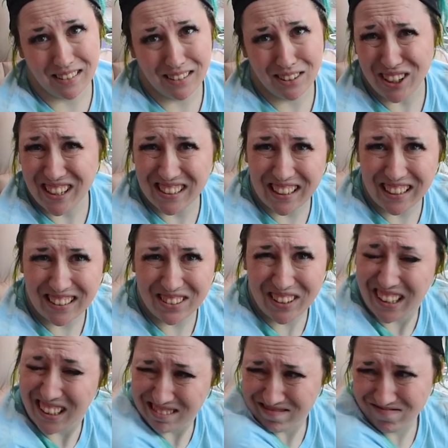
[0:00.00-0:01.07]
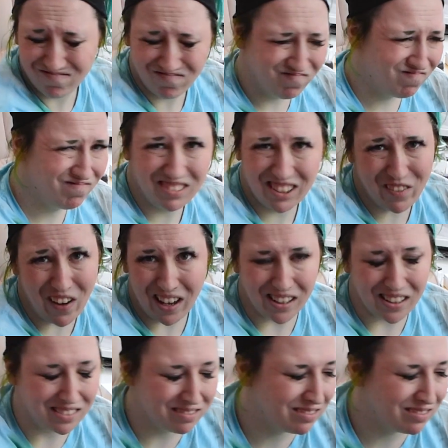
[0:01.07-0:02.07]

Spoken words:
You guys liked it, right? It's fine.